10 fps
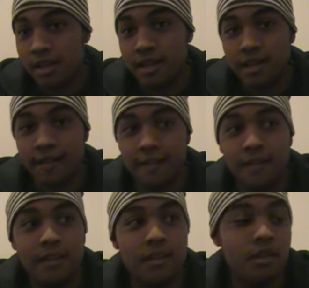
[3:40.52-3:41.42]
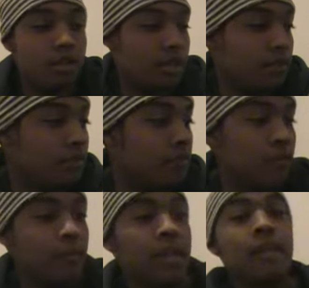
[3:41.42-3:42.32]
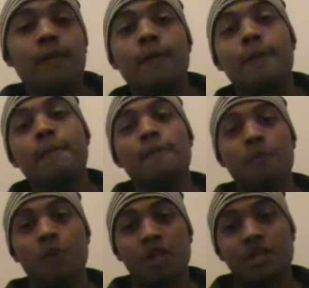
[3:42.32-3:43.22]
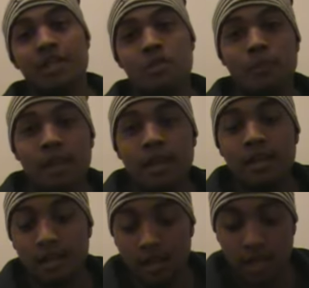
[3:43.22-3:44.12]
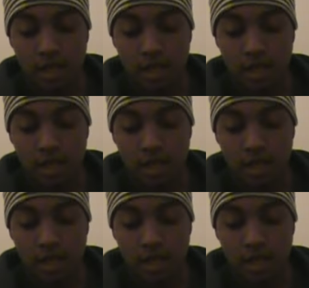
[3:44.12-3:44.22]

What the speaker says: And even for me, why do you like Japan?